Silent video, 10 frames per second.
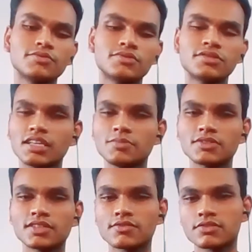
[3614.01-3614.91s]
to keep
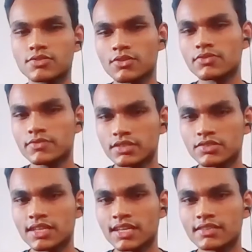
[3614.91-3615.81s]
yourself sort of
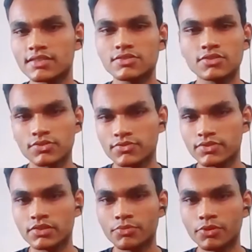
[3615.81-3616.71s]
distracted, sort of
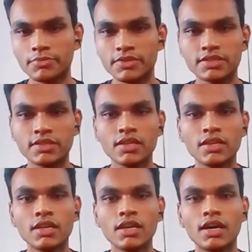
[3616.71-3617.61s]
in the moment,
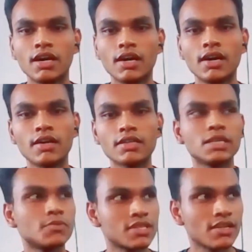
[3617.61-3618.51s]

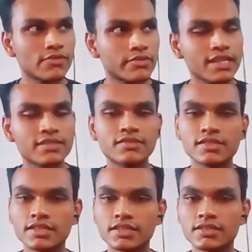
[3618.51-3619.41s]
keep yourself
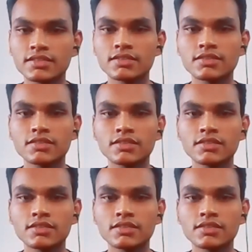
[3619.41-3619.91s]
resting.